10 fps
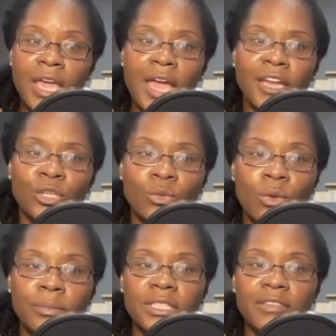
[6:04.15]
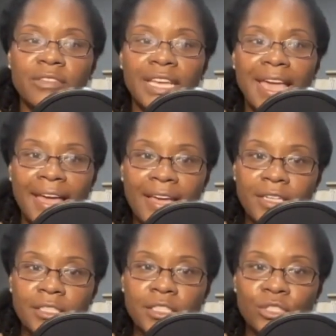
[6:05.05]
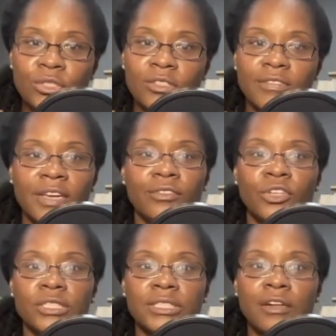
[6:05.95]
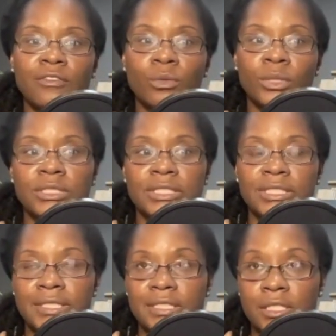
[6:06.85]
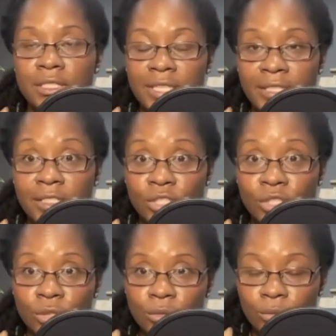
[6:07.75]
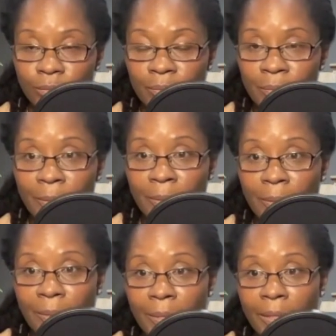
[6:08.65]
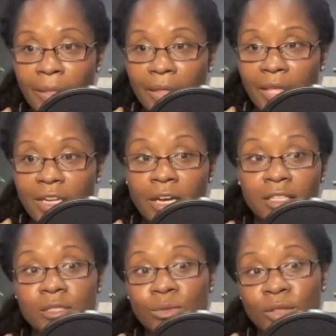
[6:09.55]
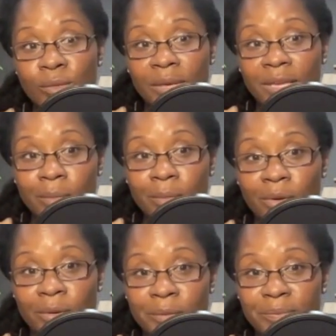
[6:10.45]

And you won't believe it can until you define for yourself what success looks like to you, not to other people.